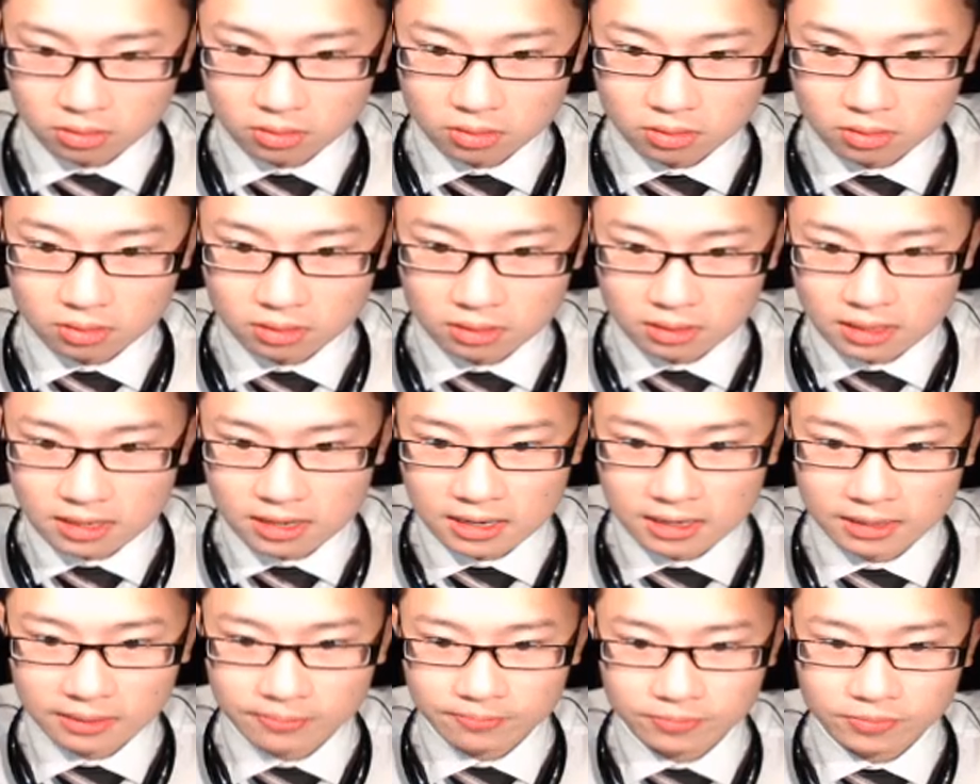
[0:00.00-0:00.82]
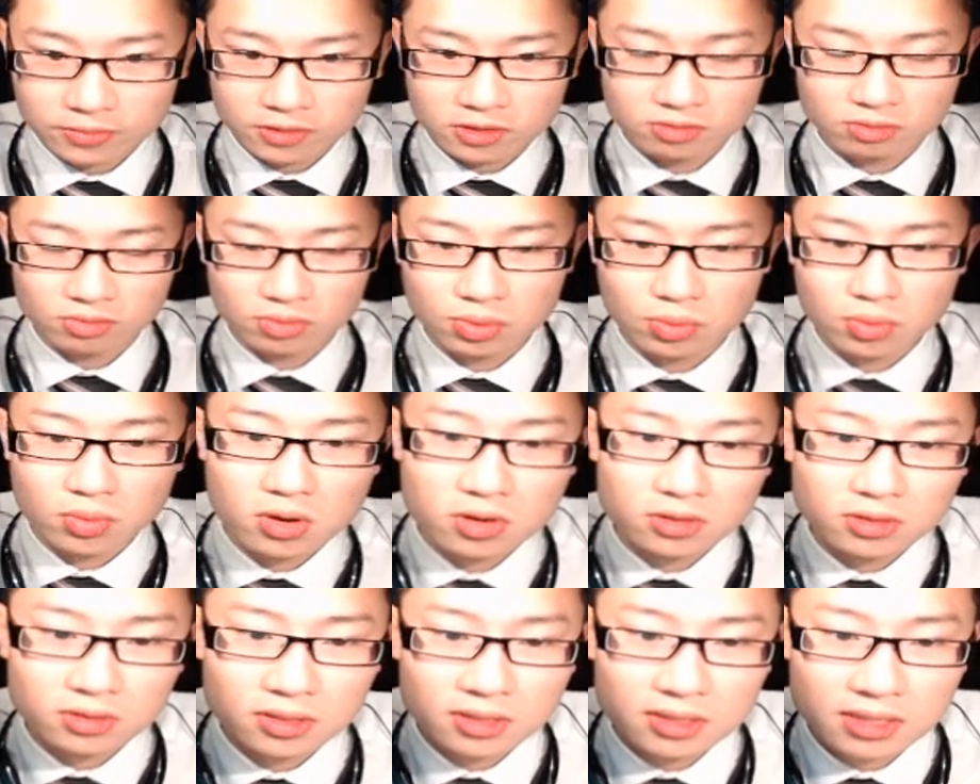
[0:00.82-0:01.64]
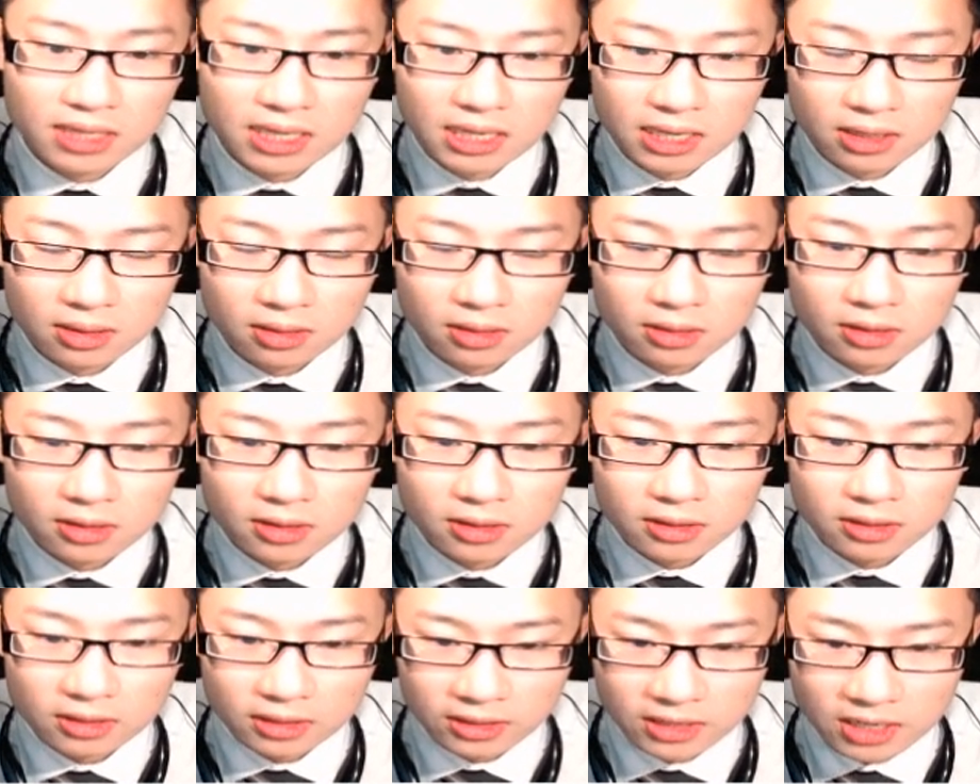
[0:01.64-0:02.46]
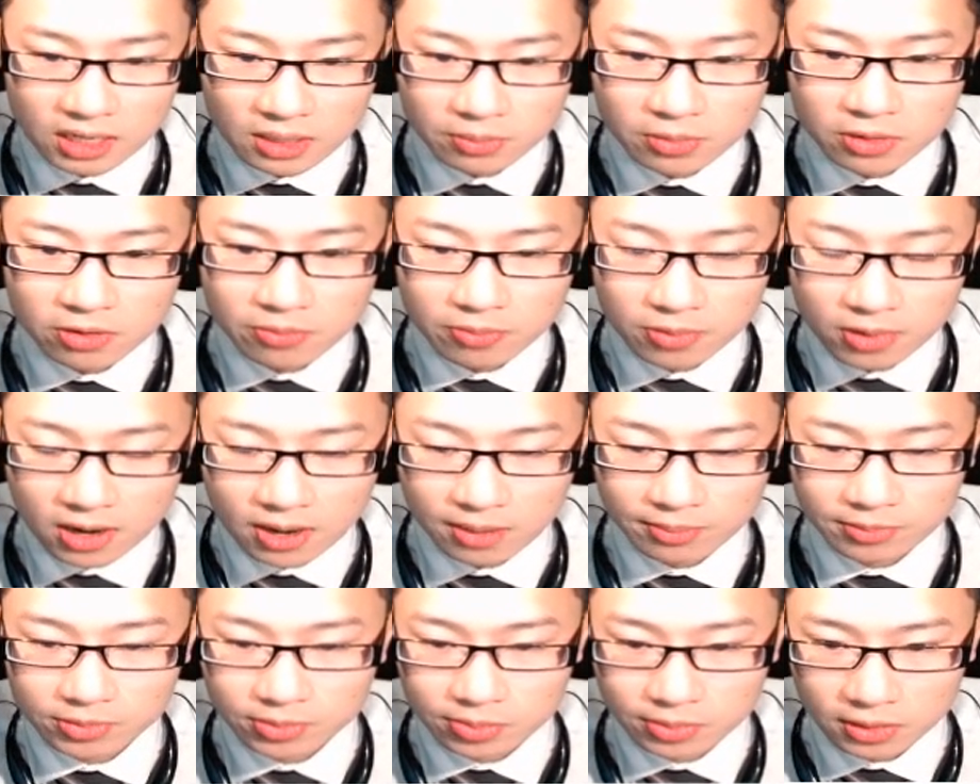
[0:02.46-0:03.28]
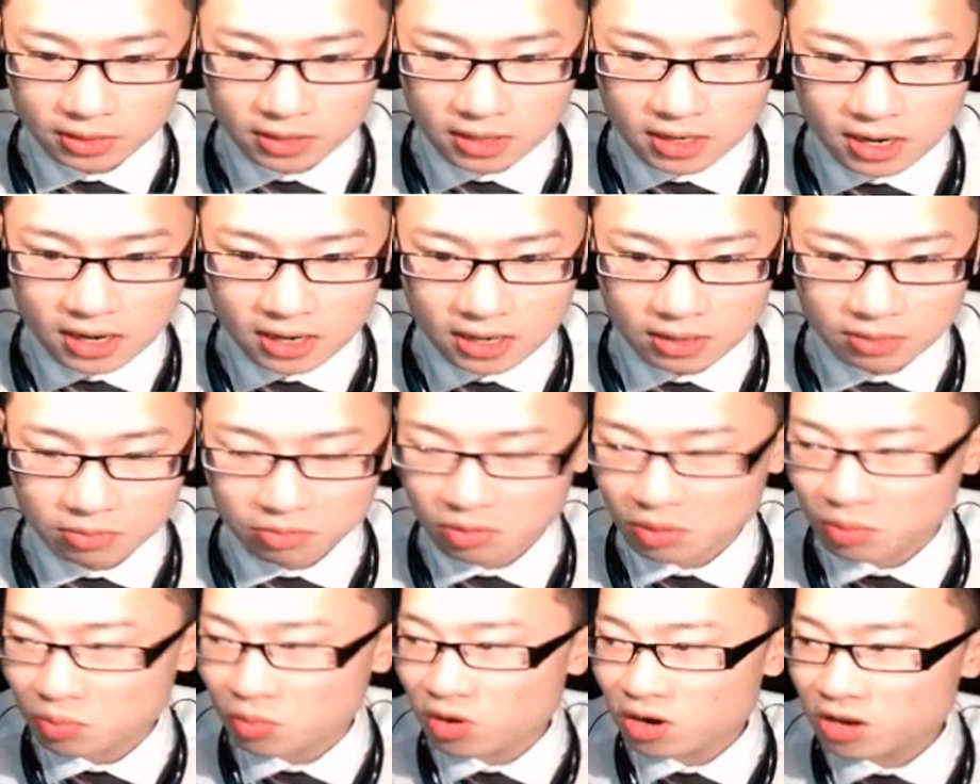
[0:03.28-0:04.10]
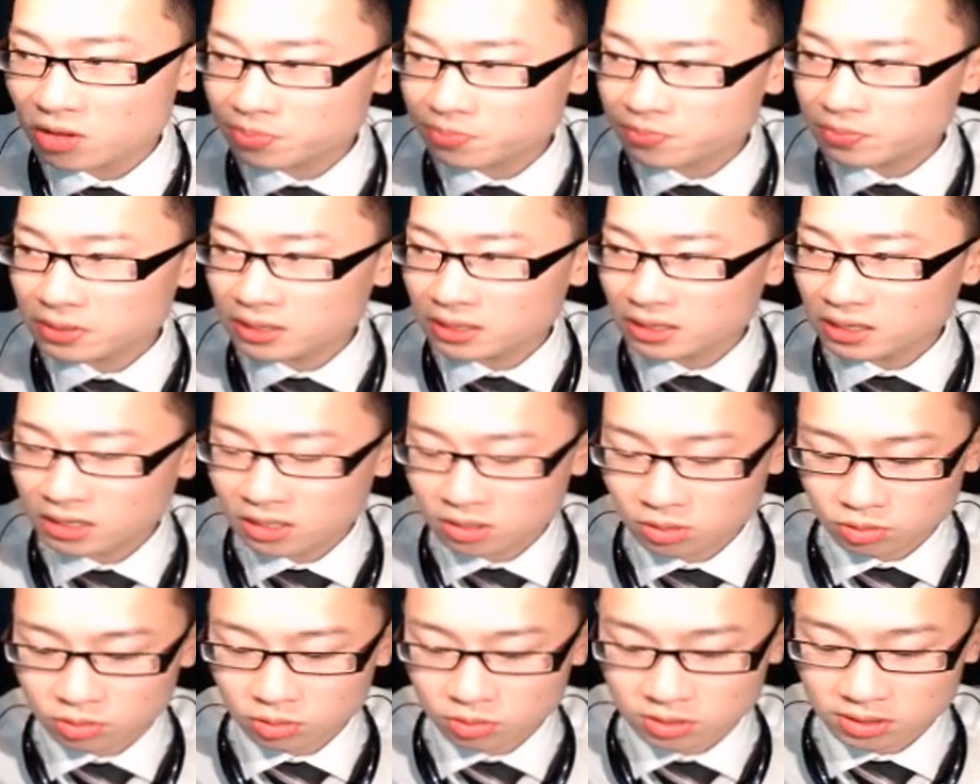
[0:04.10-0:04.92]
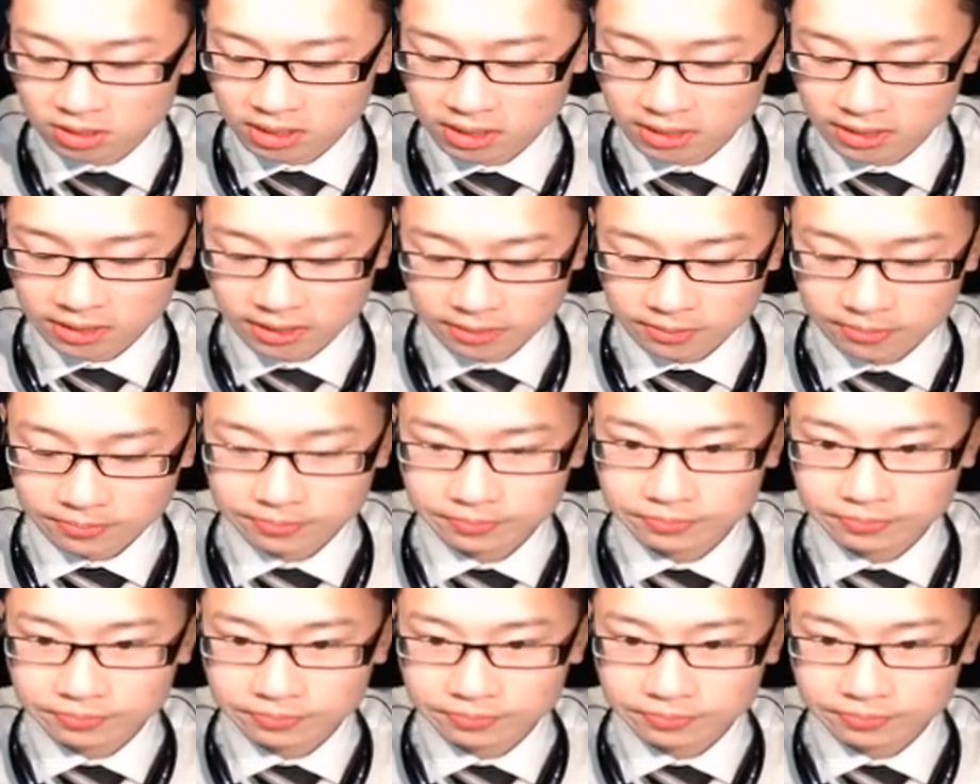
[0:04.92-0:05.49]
line. So we want to tell the number of primes per line. We want it to be equal to 10.